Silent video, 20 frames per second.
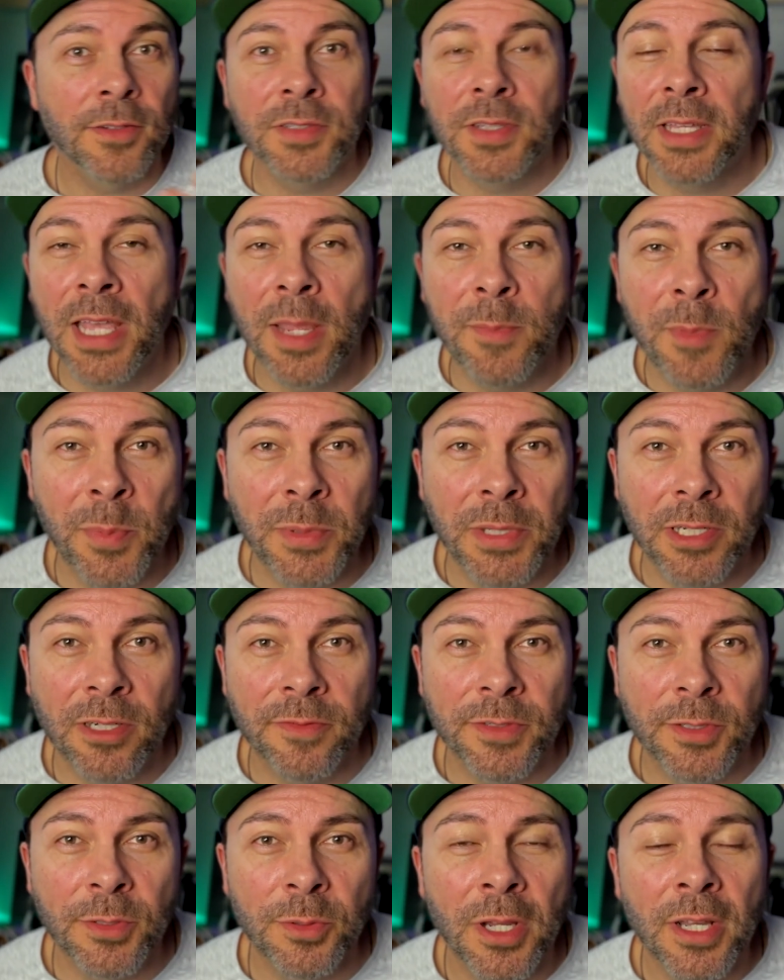that came up in the
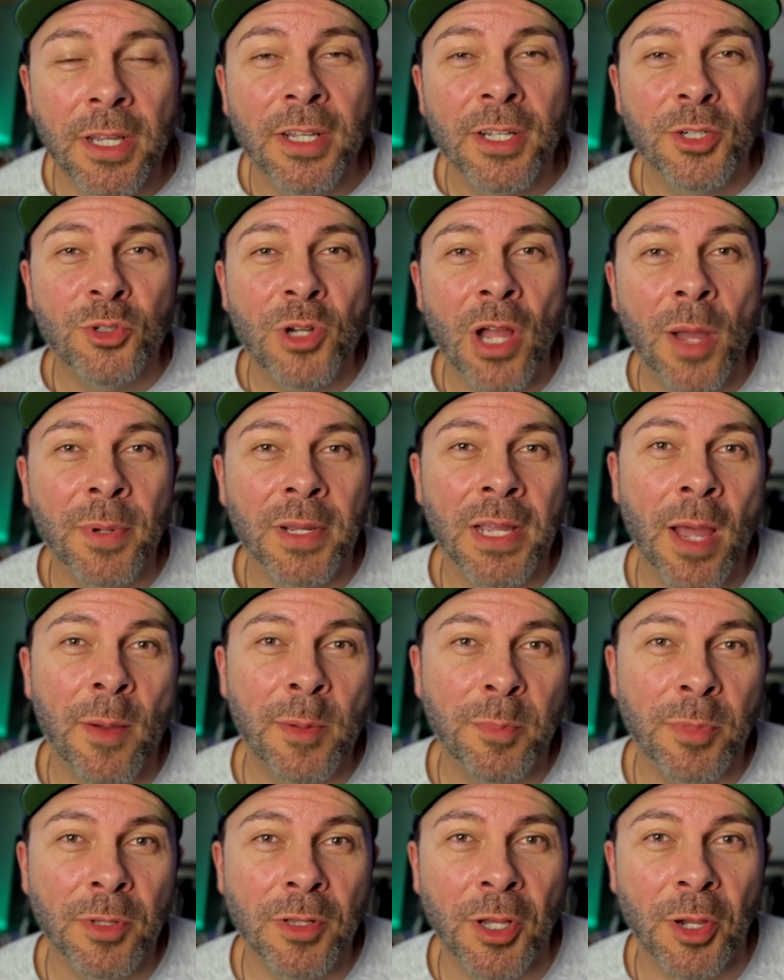interview, drop a comment
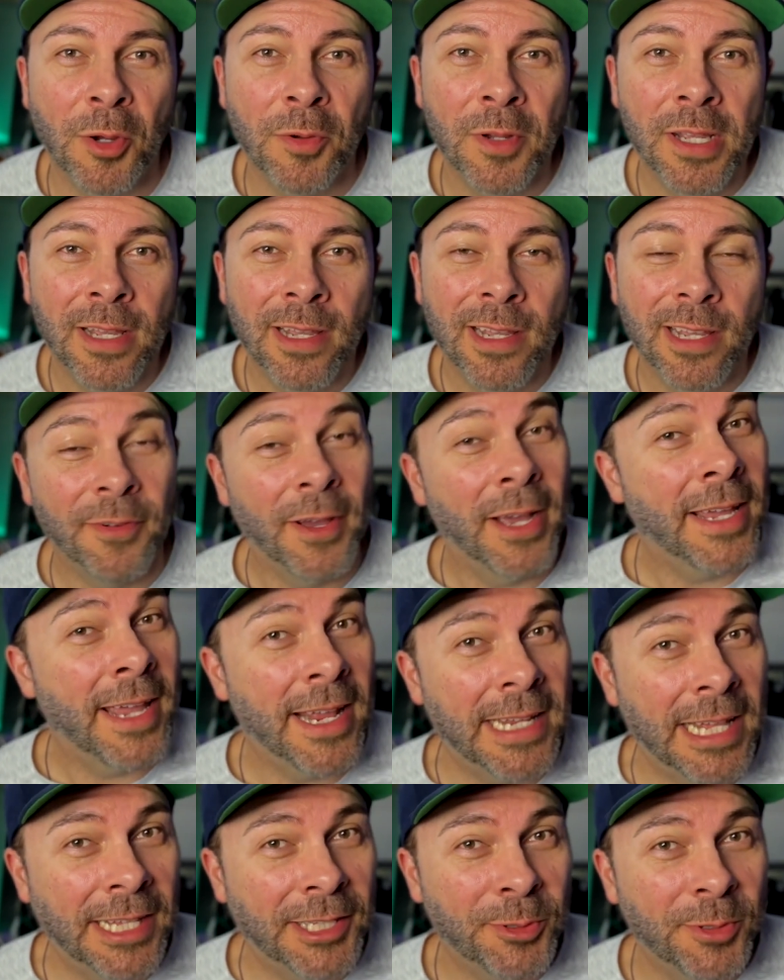below. If I can't
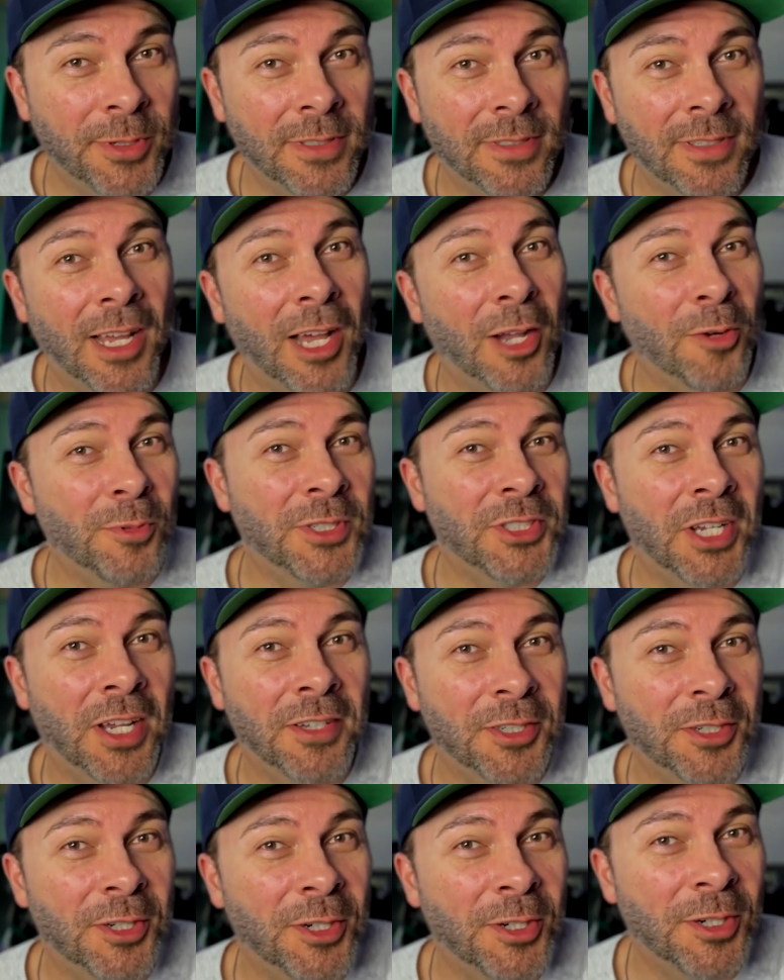answer it, I'll reach out
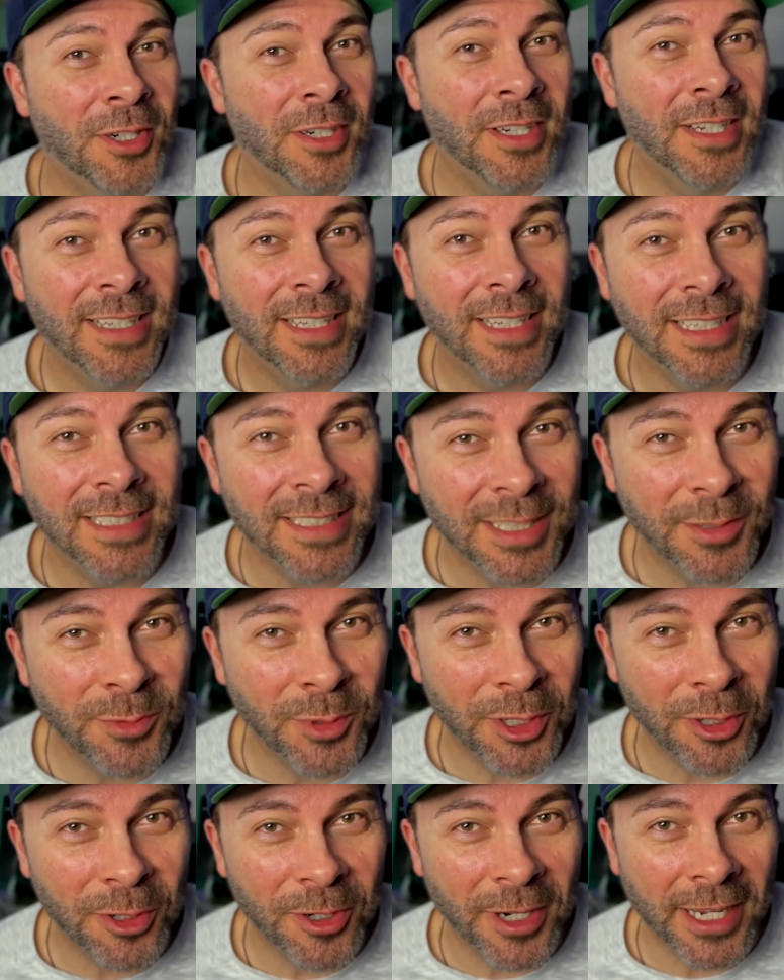to her and see what
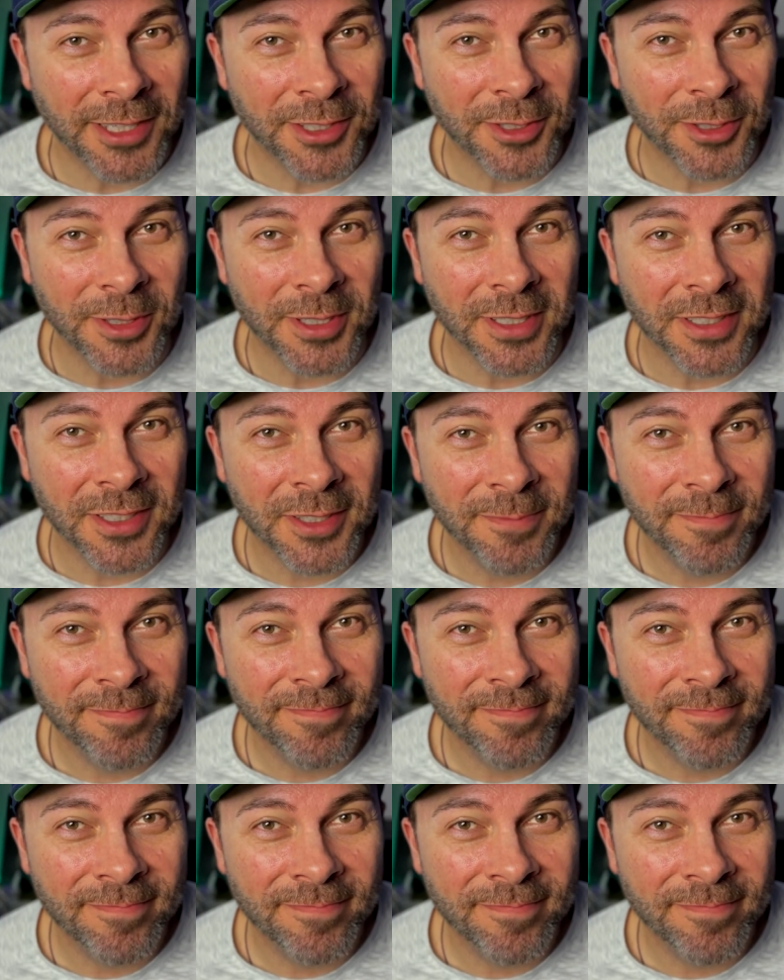her answer is.